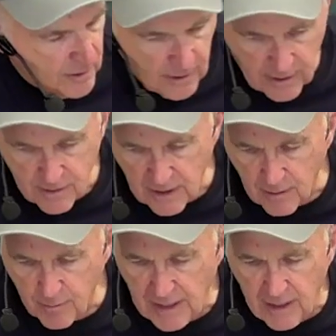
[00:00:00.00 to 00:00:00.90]
It's at
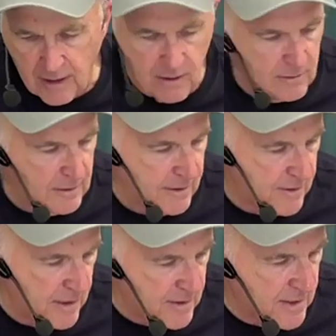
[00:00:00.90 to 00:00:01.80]
about, it
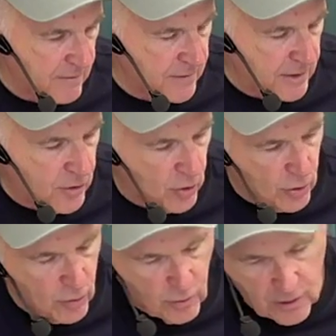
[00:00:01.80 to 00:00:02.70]
says
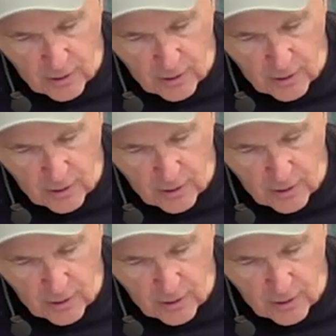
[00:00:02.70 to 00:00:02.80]
72.